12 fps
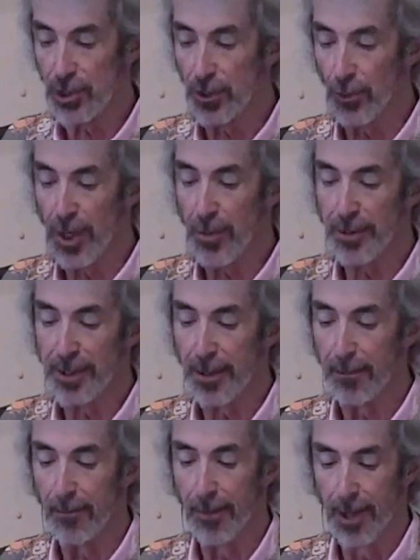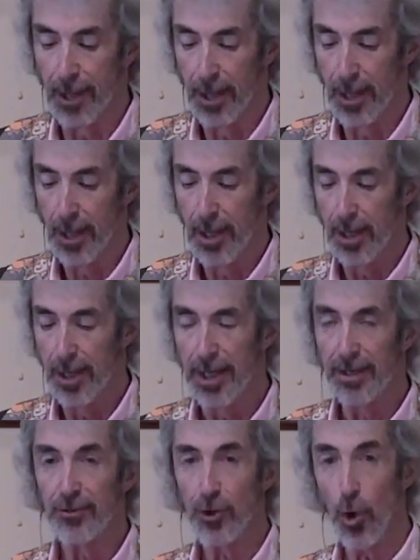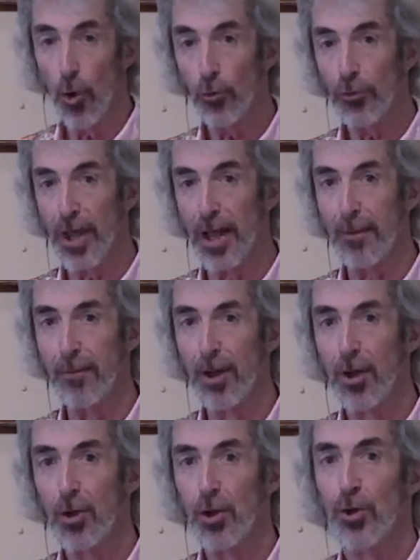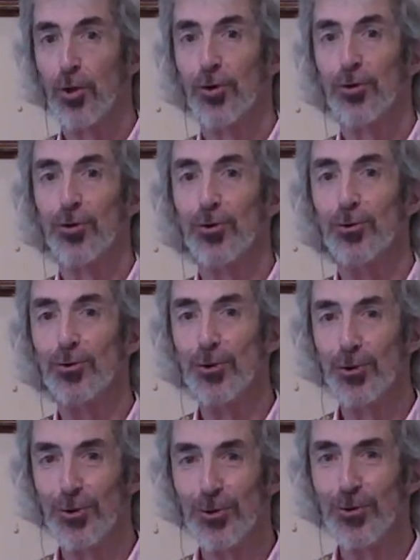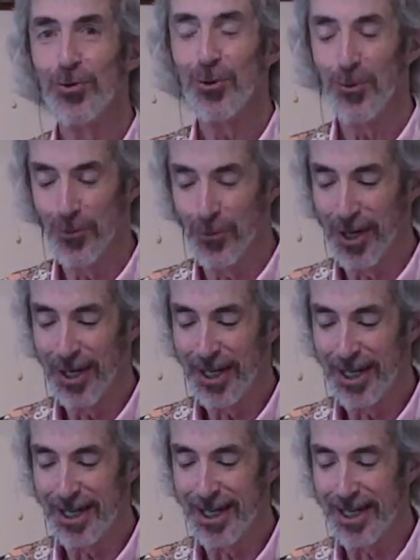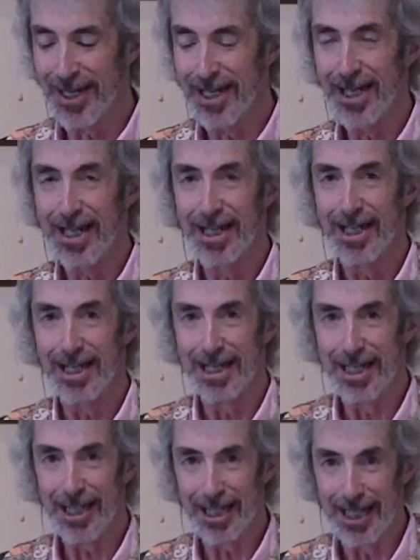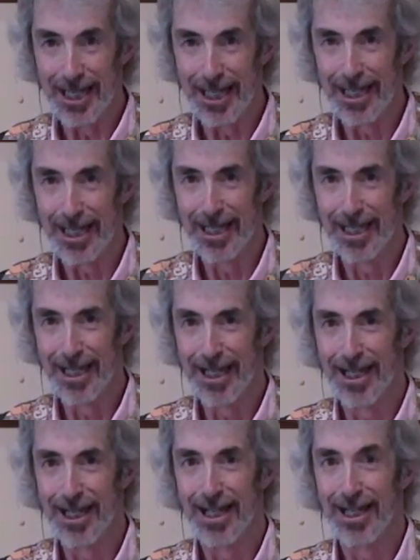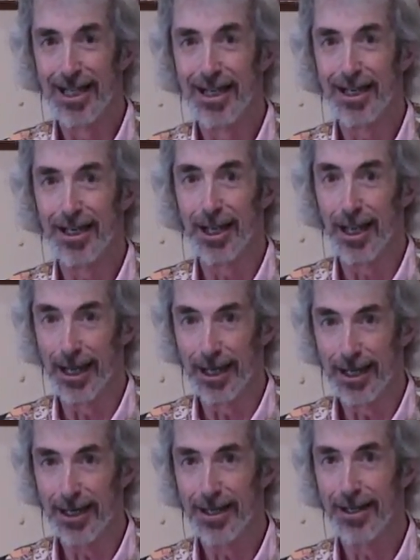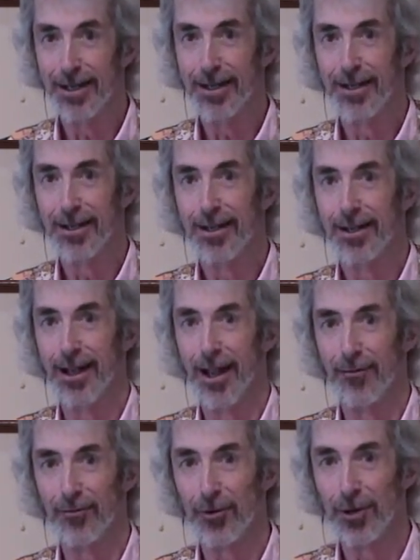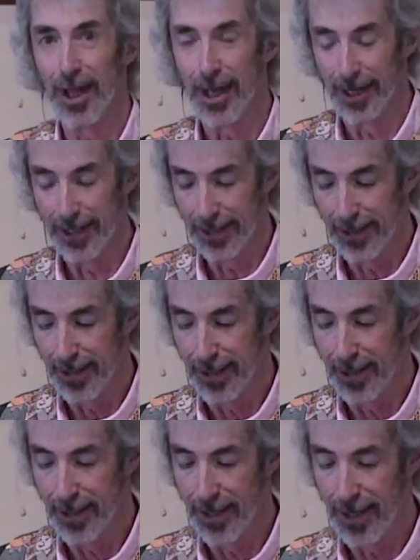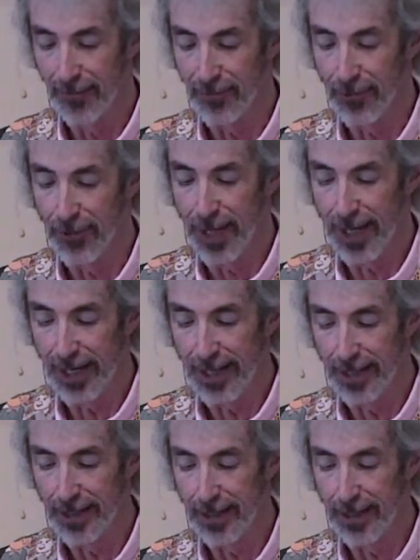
agree with him. He told them to do what he did, day after day after day.